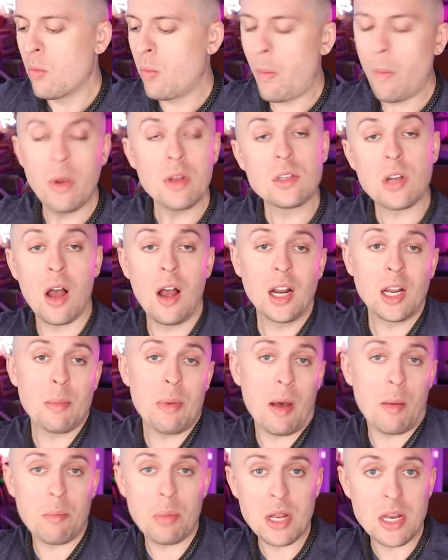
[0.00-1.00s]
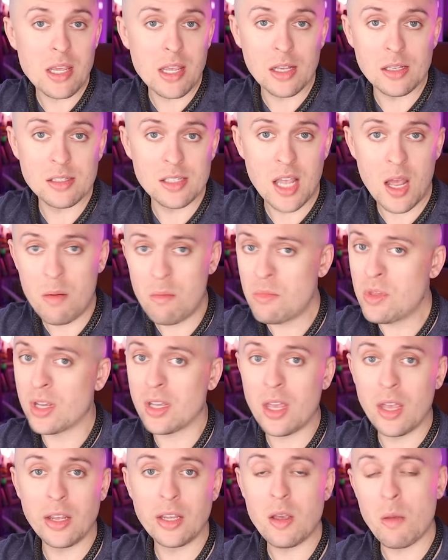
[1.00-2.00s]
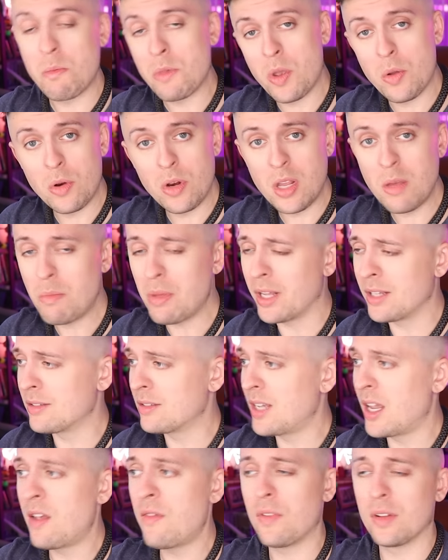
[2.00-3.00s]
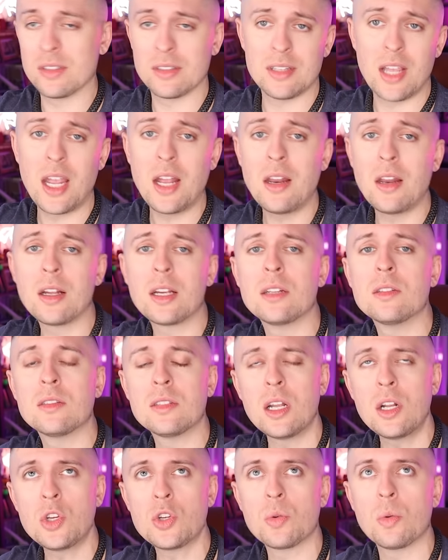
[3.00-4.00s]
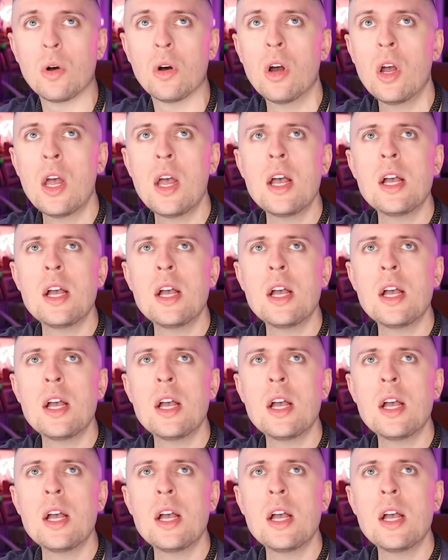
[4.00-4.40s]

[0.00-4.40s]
when we talk about BDSM, the kink community being safe and sane and consensual,